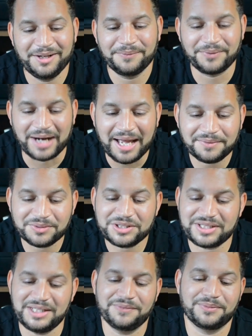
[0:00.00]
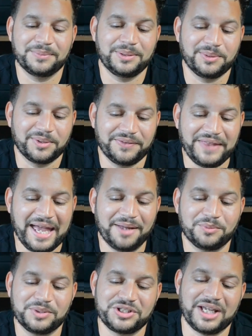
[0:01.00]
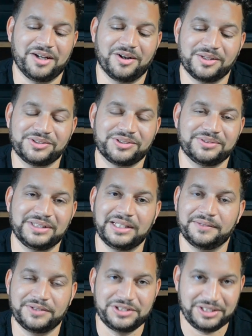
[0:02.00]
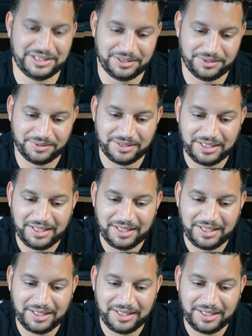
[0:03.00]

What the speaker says: for I have received from the Lord that which I also deliver to you.